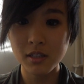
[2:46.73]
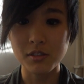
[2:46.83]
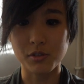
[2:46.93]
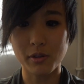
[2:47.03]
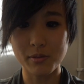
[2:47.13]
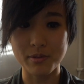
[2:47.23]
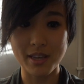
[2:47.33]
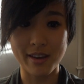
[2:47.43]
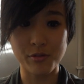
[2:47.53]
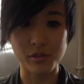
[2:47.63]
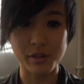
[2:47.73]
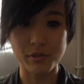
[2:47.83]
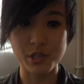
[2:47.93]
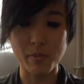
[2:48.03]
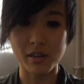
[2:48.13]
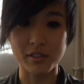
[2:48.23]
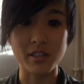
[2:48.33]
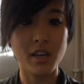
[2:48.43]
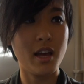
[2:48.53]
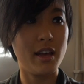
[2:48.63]
The turtles angrily responded,
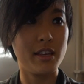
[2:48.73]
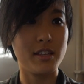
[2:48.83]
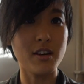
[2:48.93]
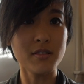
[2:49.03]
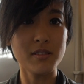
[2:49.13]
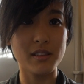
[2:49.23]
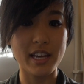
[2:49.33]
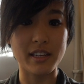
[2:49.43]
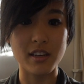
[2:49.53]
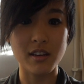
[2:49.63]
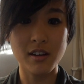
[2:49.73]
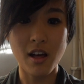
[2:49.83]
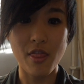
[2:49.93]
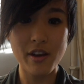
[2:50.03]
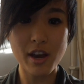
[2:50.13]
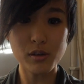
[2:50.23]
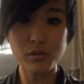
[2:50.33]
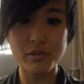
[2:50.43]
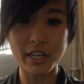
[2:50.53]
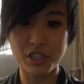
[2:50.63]
Young lady, the
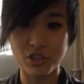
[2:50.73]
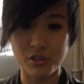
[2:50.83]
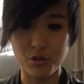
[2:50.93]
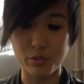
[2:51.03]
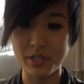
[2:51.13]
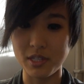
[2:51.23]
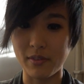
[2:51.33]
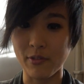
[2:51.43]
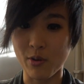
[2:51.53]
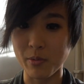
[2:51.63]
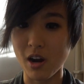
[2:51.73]
erudition you received from